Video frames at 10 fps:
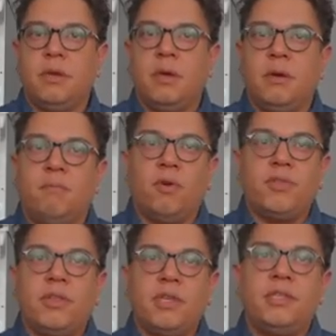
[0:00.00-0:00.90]
Both
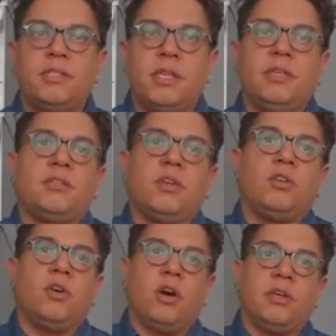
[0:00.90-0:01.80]
of these things could
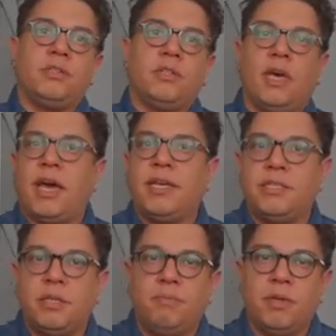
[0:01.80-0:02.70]
cause the ice
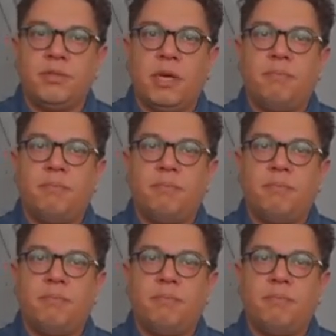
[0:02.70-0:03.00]
to build up in